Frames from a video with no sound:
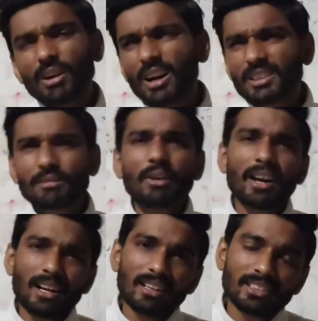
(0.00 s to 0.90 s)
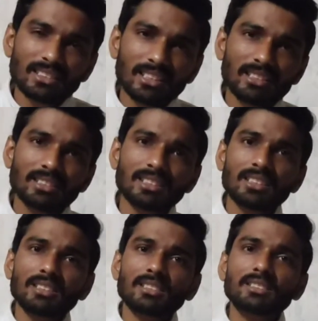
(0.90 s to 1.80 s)
I think viral disease,
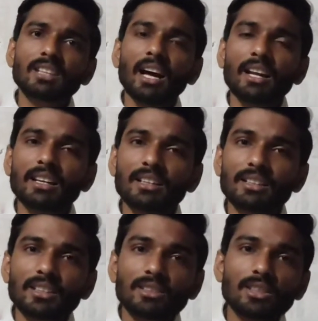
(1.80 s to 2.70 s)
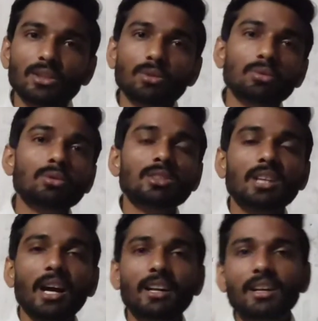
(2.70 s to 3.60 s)
then the two
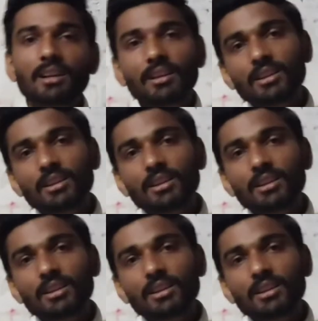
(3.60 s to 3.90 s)
decided,